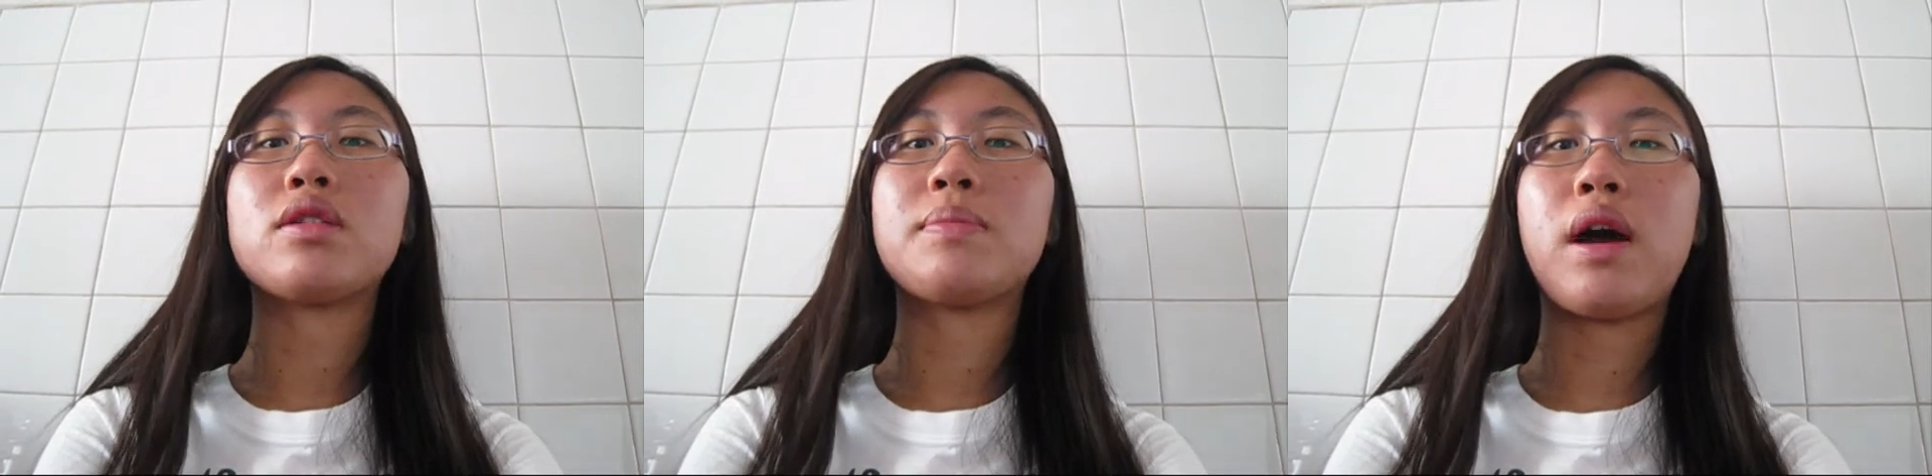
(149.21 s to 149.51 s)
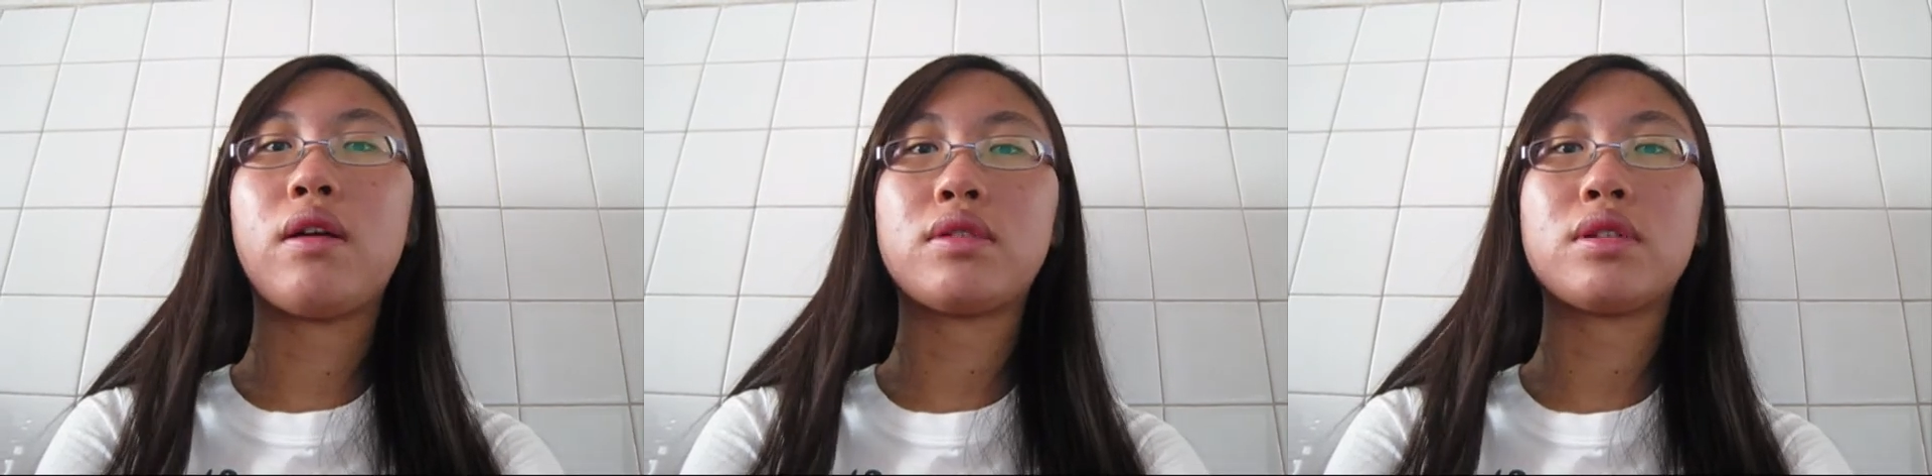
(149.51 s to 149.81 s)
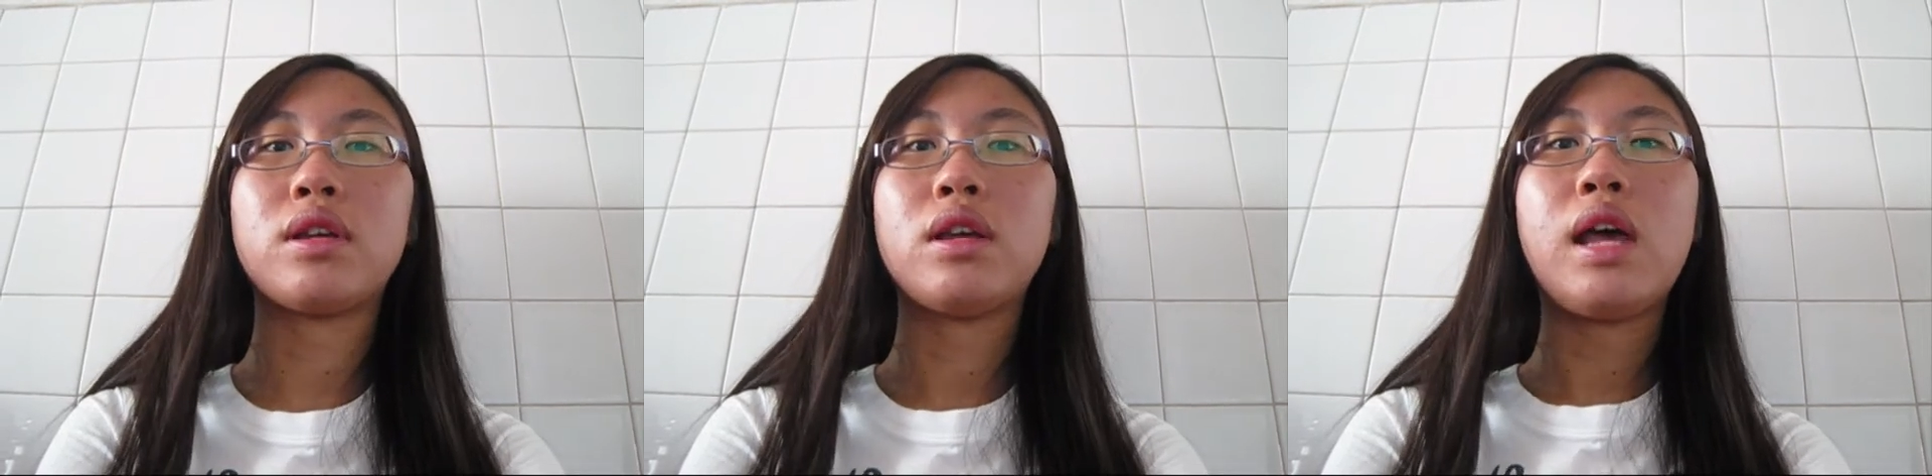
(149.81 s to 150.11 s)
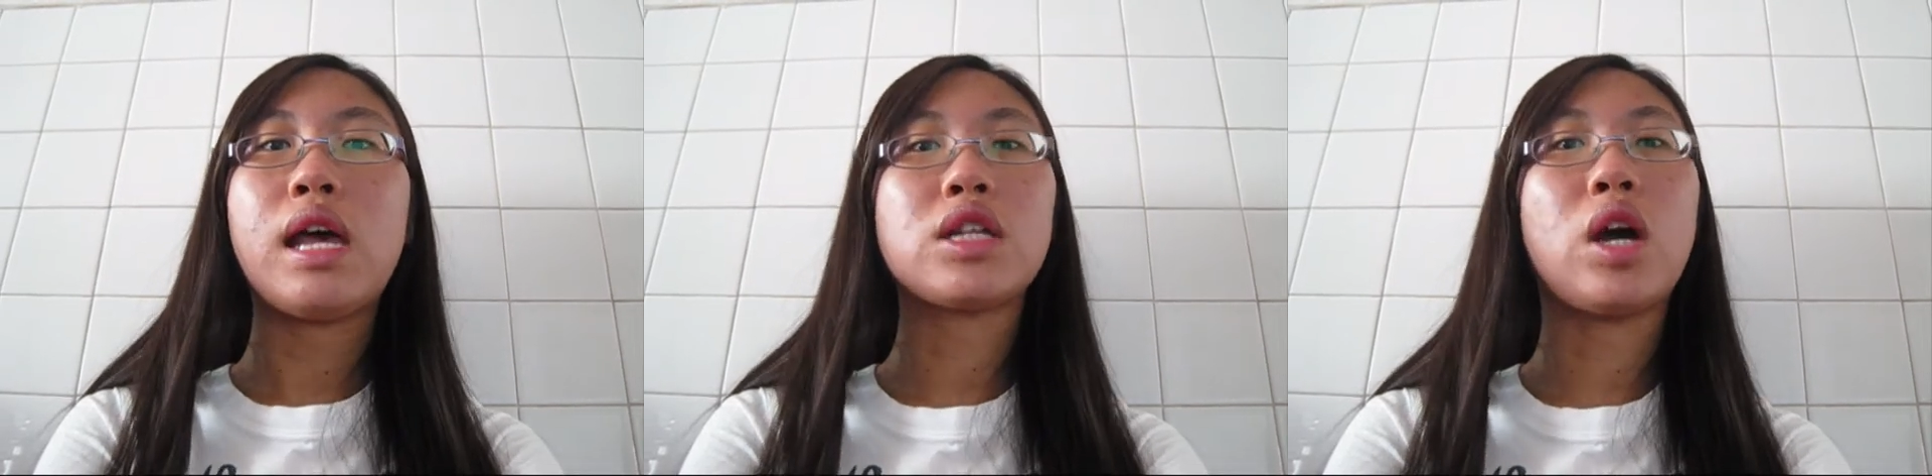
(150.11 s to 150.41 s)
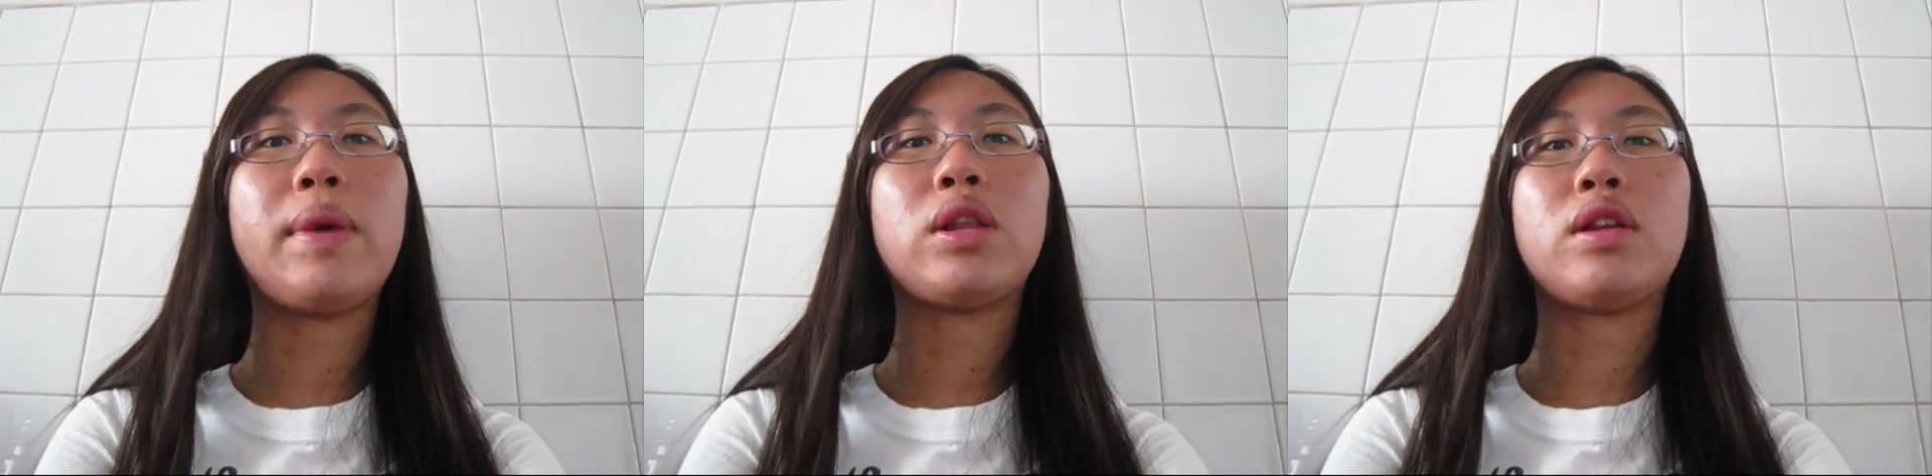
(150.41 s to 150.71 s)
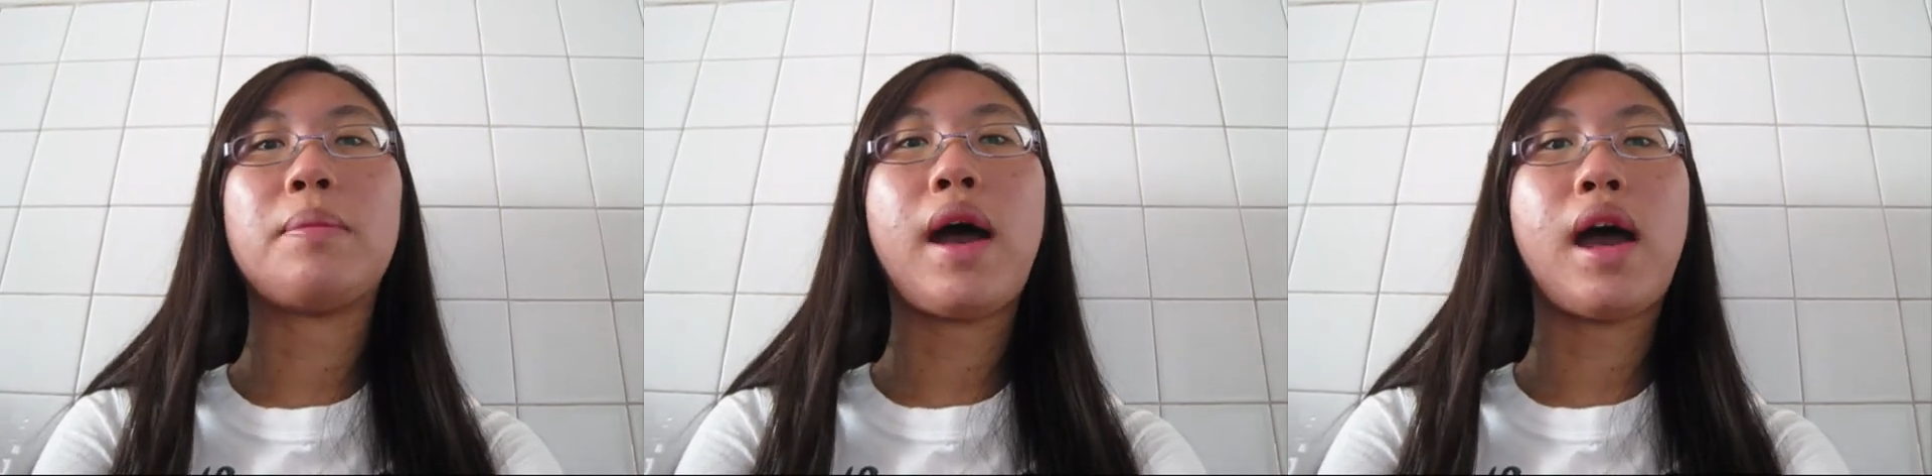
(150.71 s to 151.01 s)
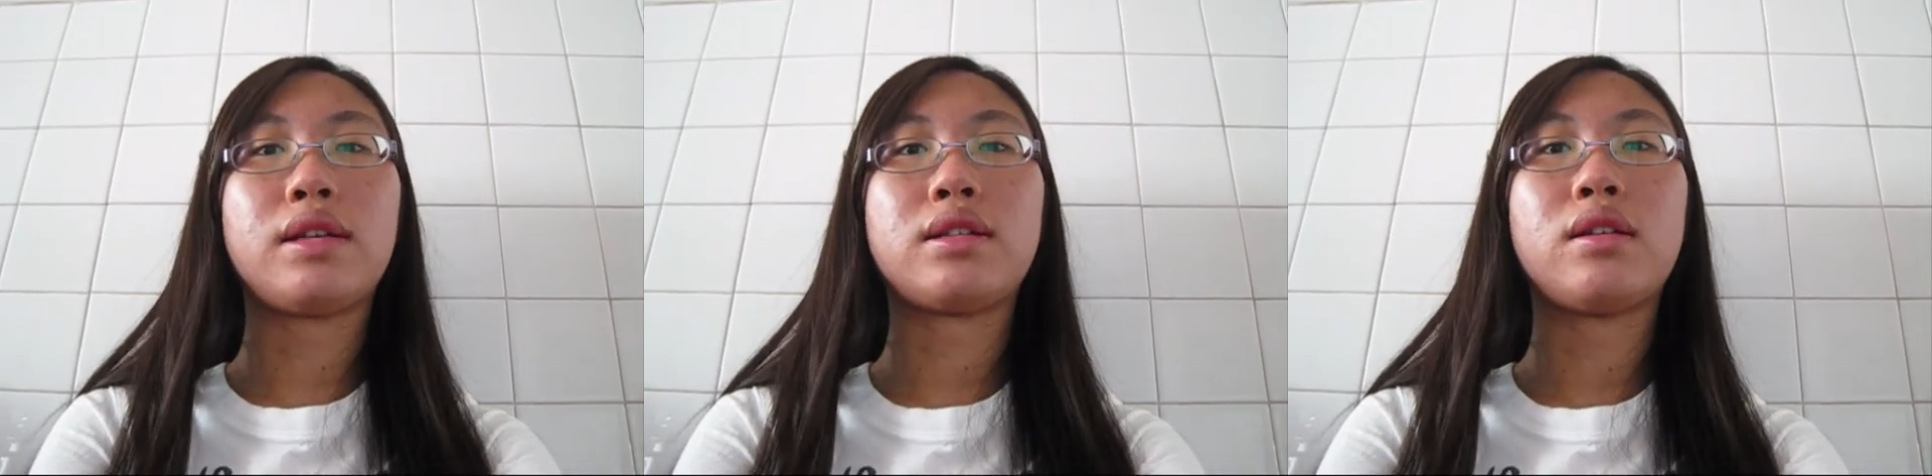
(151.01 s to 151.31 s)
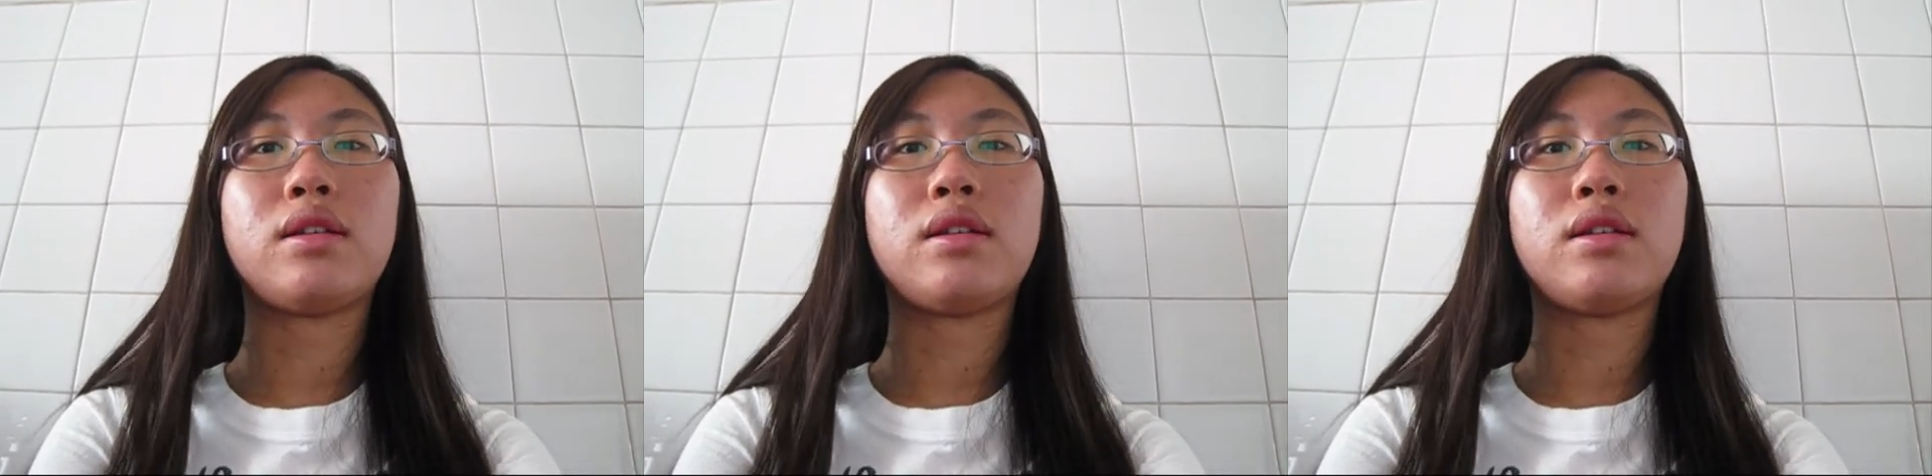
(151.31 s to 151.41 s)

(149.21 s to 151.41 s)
spouse, as compared to the past.